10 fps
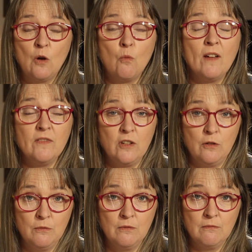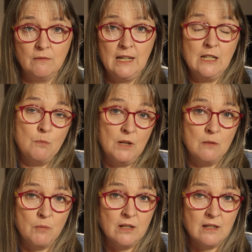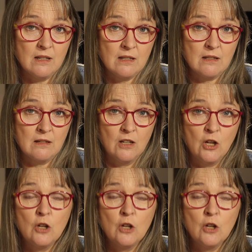1, that you need to be a business.